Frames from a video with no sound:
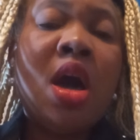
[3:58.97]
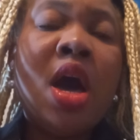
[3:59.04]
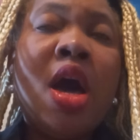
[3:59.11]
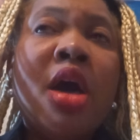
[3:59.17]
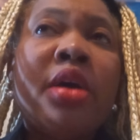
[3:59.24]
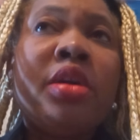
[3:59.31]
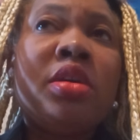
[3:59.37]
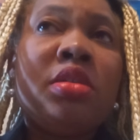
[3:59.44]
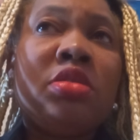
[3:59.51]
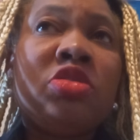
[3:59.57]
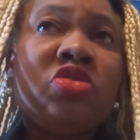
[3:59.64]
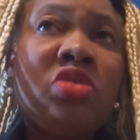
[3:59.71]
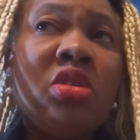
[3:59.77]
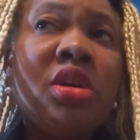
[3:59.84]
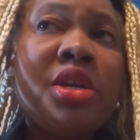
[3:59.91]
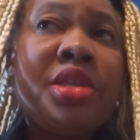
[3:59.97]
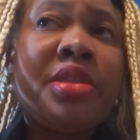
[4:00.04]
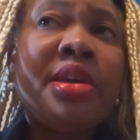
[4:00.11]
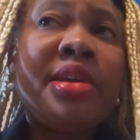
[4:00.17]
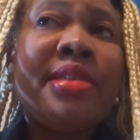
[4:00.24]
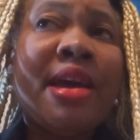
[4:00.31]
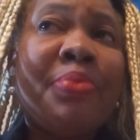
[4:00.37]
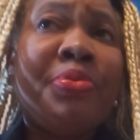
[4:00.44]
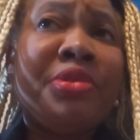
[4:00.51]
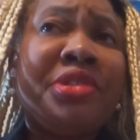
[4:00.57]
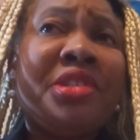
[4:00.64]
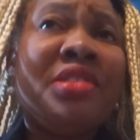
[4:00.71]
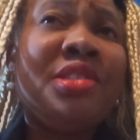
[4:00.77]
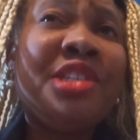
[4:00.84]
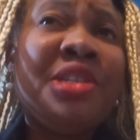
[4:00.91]
I strongly think that
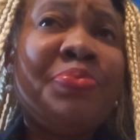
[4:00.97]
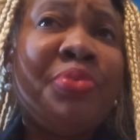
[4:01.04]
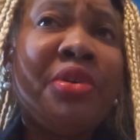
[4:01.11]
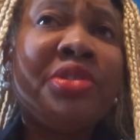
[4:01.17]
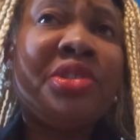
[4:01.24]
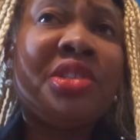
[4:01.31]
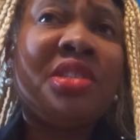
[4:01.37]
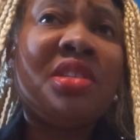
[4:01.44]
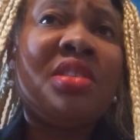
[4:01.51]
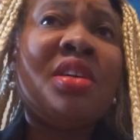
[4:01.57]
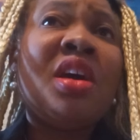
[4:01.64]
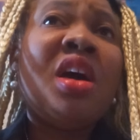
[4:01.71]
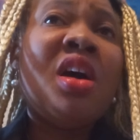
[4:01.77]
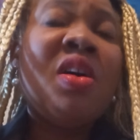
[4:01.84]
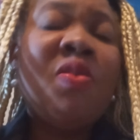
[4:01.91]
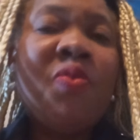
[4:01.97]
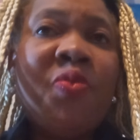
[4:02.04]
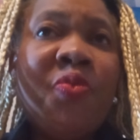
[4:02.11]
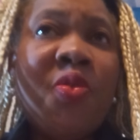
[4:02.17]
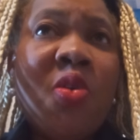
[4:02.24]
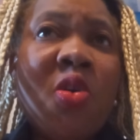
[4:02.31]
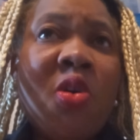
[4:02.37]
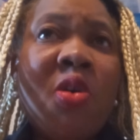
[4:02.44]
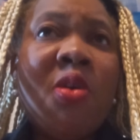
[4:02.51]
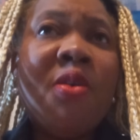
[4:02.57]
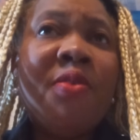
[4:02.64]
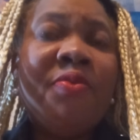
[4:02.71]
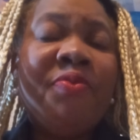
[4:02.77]
person did purchase it for